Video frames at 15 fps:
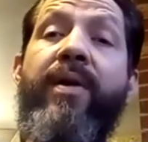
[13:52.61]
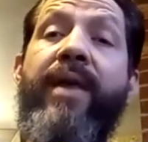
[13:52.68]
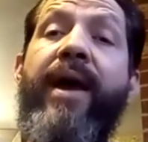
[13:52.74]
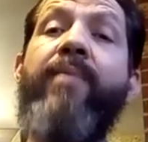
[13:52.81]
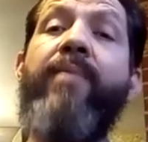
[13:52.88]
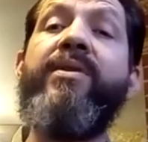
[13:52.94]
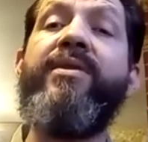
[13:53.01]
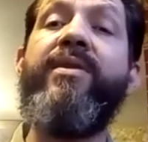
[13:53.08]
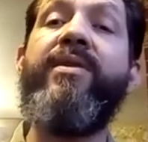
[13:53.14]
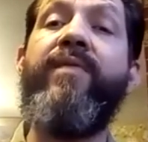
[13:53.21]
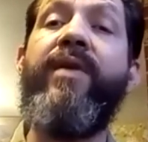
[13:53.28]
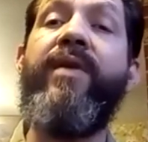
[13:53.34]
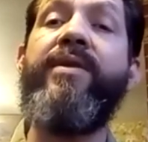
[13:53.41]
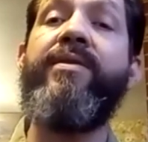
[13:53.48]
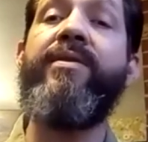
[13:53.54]
That one's an
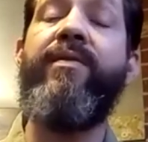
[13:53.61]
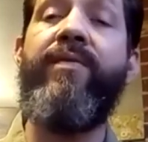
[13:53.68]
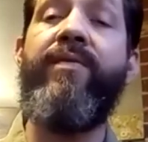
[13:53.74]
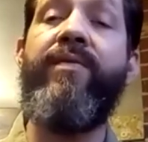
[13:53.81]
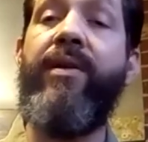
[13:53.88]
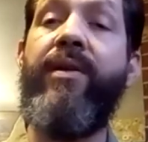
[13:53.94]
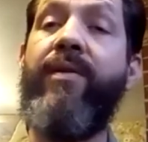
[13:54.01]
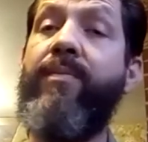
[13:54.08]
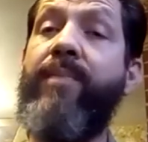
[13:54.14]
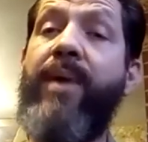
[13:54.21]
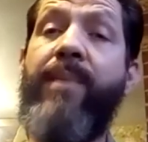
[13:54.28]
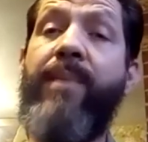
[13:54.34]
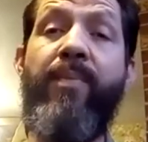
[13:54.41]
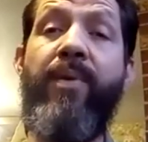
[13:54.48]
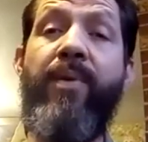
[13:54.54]
invasive.
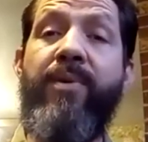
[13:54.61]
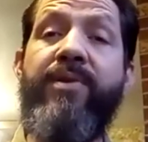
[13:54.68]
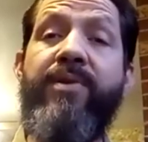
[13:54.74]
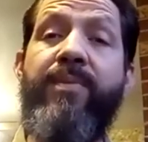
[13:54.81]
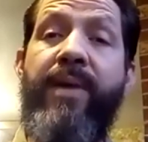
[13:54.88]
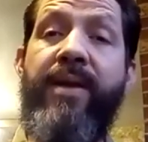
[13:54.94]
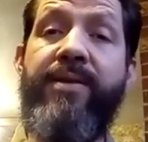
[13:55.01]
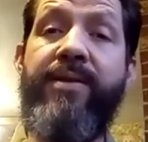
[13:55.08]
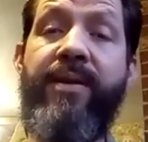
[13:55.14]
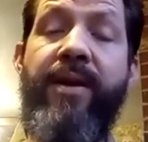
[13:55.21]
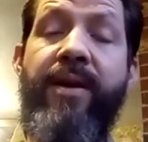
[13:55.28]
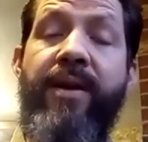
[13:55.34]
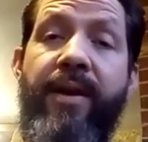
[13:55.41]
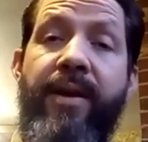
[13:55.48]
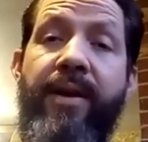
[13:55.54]
Paper mulberry is amazing.
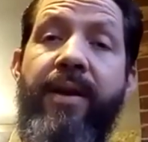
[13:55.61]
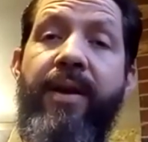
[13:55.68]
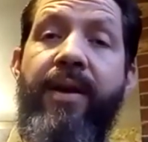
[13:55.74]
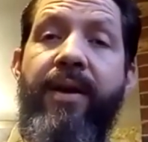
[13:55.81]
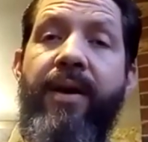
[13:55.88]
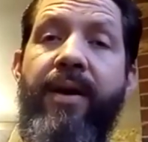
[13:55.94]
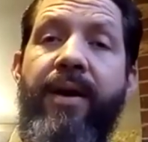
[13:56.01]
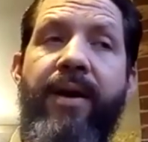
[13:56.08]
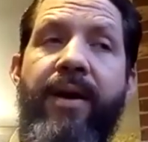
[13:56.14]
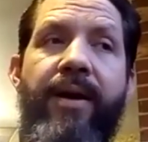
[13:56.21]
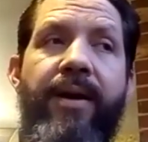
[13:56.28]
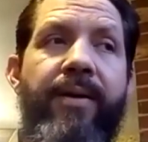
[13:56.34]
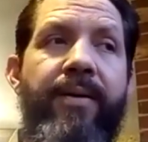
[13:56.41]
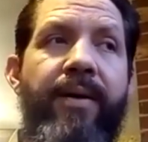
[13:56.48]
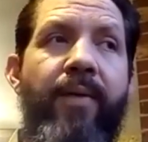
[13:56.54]

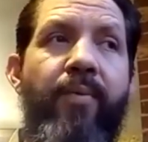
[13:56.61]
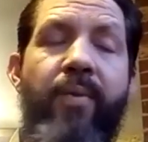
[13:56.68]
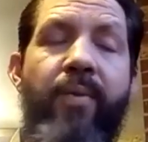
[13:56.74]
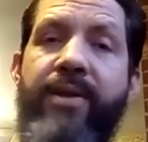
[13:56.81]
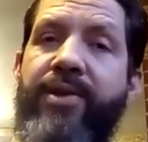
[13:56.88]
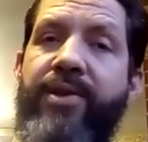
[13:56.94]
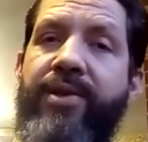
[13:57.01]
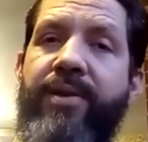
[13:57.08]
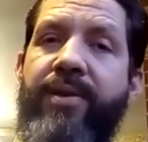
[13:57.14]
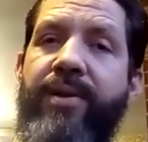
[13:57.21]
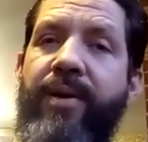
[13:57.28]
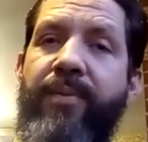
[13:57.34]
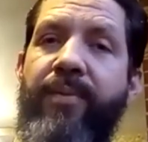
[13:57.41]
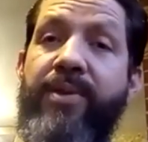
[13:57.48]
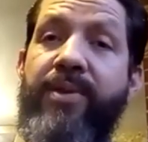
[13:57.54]
I wish
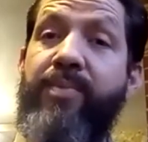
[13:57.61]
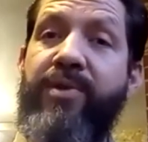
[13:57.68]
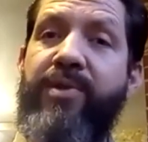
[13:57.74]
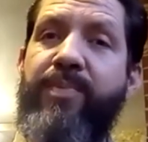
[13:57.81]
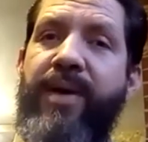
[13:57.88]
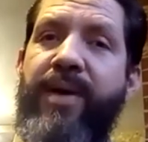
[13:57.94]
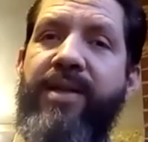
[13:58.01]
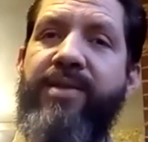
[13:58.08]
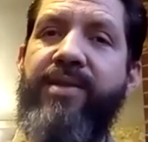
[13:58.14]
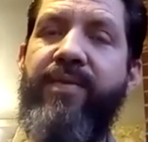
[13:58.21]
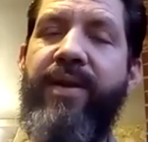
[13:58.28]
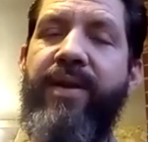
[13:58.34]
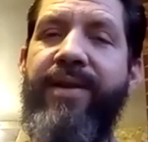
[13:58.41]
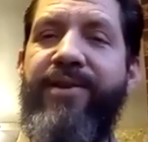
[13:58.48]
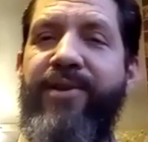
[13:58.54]
there's more spots of
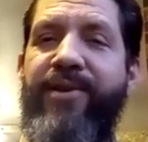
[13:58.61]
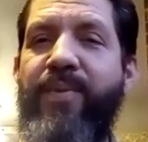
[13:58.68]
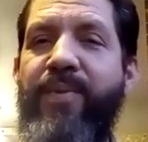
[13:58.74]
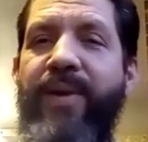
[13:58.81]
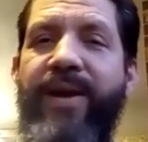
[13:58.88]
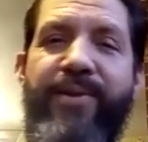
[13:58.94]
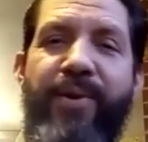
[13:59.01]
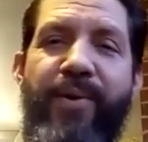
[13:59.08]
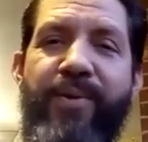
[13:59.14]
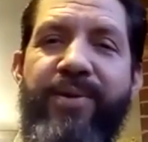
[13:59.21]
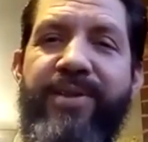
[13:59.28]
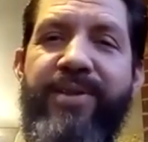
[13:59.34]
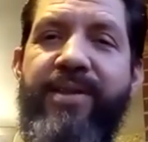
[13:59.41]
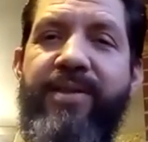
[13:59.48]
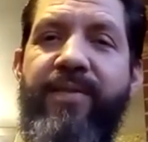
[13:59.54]
it. I do, but I don't,
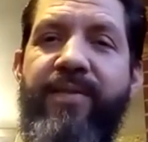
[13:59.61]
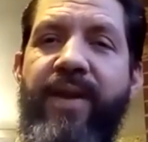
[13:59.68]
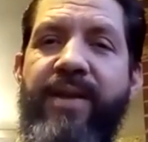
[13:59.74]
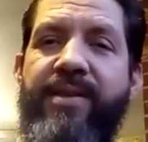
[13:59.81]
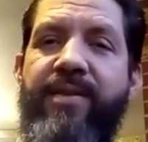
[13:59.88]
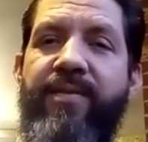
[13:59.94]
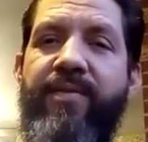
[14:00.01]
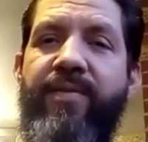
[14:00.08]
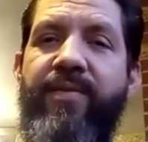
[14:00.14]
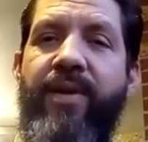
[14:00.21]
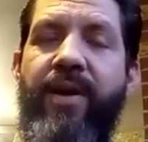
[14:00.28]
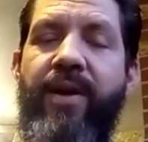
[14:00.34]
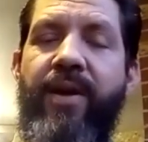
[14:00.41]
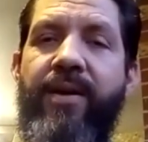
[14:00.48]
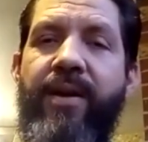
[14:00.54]
because it is invasive.
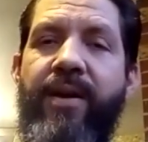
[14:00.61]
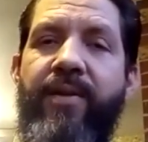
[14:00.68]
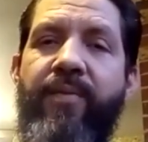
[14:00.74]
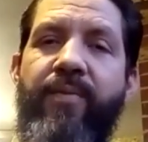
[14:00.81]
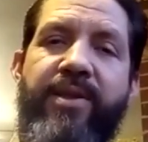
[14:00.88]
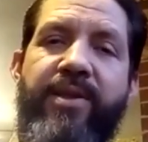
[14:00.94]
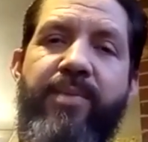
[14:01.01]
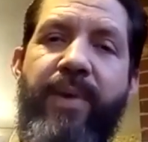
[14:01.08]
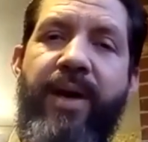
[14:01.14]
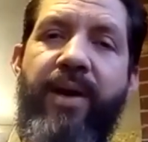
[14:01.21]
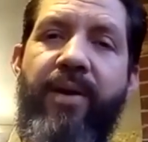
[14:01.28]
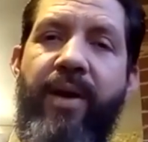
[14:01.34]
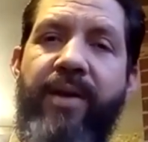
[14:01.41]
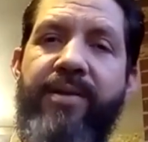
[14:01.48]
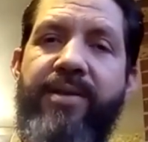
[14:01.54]
I know one
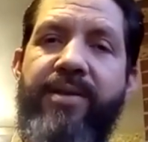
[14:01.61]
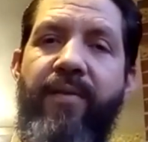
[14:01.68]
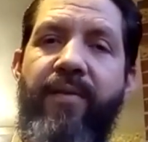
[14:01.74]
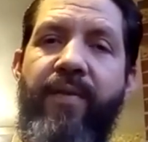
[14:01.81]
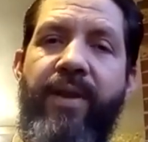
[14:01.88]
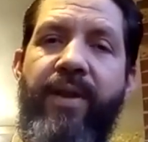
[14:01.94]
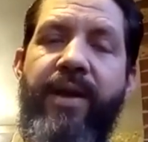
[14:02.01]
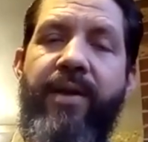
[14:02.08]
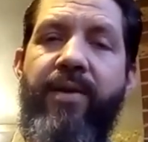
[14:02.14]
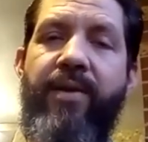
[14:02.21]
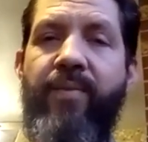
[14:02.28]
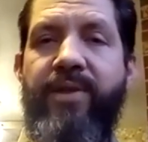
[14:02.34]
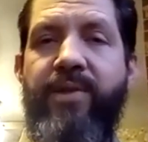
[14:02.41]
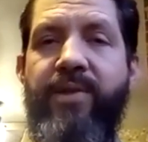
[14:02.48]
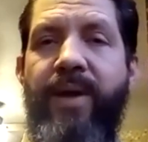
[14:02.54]
spot outside of Philly. I know
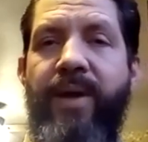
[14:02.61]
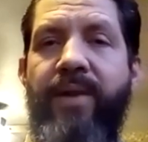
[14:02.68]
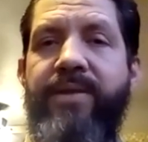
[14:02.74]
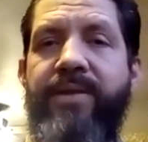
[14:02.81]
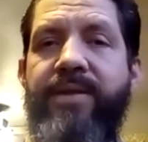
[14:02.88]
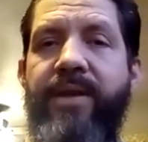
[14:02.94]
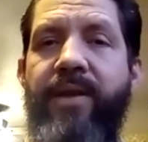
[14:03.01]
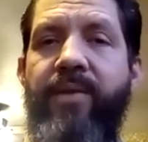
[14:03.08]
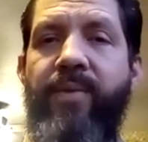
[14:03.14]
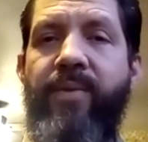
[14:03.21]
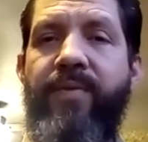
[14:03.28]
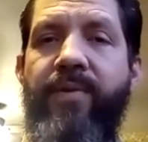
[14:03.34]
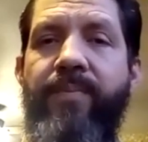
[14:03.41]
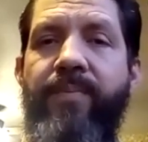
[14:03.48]
one spot on this side of the river.